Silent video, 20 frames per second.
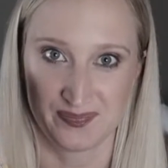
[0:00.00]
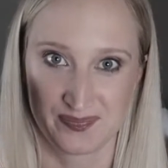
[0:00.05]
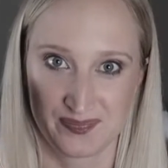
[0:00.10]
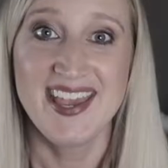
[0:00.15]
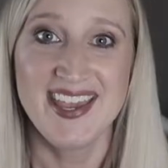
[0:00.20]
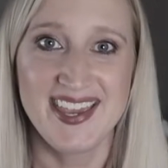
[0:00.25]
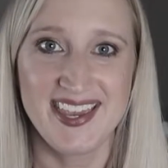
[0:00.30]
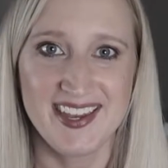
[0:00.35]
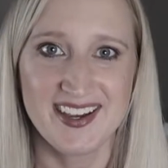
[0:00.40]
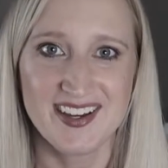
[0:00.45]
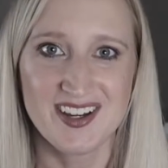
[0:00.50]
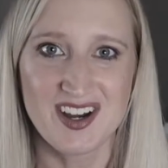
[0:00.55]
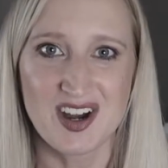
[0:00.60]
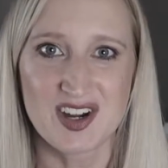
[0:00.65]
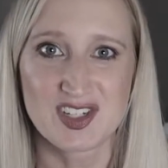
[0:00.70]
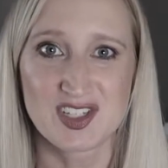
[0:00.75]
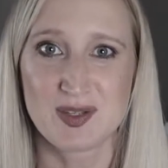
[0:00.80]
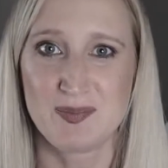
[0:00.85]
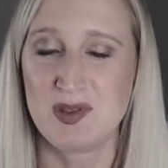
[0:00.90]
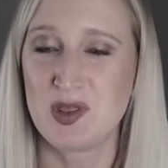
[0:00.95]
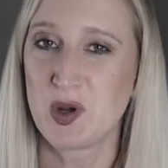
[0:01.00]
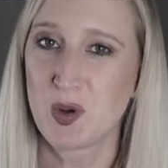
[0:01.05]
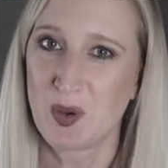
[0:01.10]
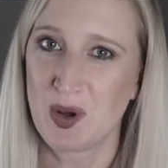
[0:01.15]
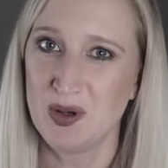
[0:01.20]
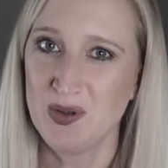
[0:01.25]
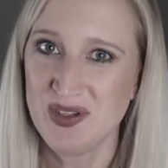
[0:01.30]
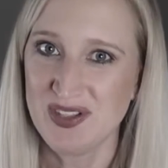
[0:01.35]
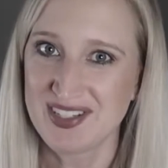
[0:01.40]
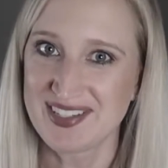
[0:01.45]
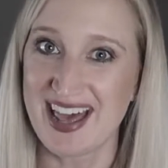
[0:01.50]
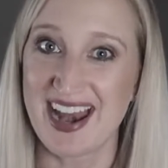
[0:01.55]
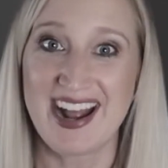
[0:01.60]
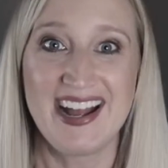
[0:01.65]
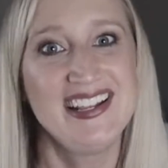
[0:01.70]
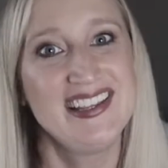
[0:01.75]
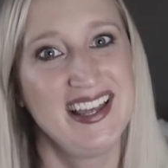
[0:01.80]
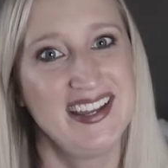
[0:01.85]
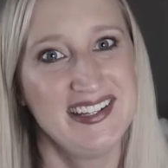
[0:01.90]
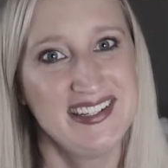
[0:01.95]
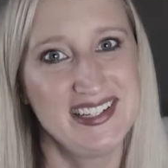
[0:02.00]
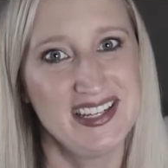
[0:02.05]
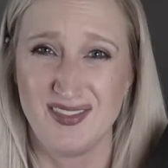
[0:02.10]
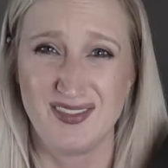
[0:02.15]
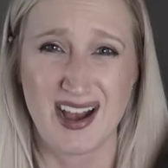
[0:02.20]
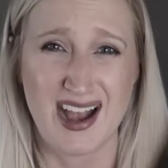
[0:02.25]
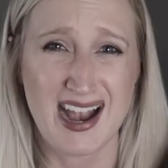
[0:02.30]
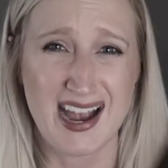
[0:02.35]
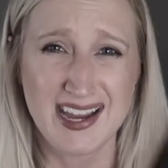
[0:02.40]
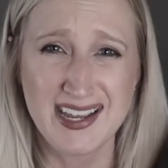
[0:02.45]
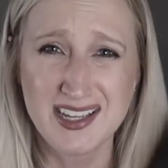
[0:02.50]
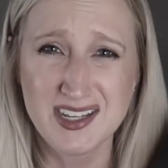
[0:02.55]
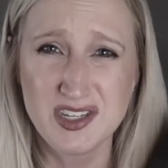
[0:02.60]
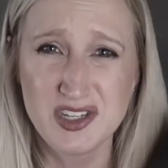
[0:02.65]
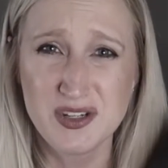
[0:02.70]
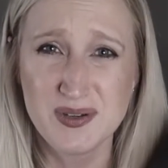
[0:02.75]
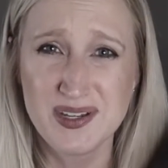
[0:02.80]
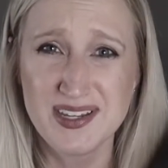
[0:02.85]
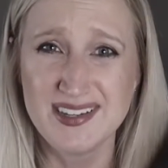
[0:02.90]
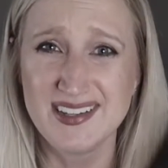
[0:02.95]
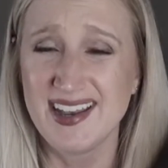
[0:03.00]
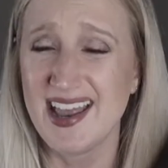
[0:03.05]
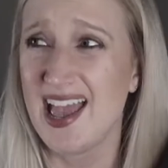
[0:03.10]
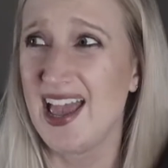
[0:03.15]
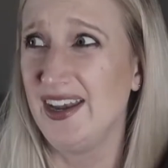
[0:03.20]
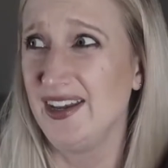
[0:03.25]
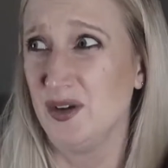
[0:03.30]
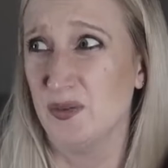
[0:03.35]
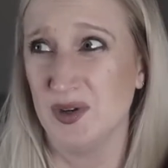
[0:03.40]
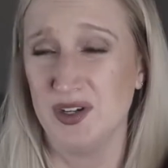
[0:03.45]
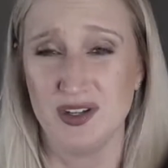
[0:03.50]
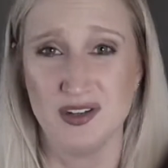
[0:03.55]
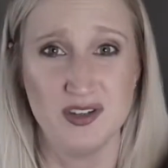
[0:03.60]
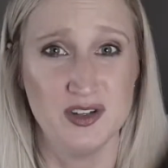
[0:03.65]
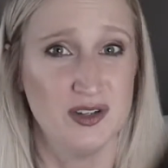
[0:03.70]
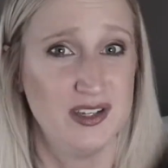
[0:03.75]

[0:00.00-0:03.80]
Here are some of the quotes that I liked. If I can do it, anyone can do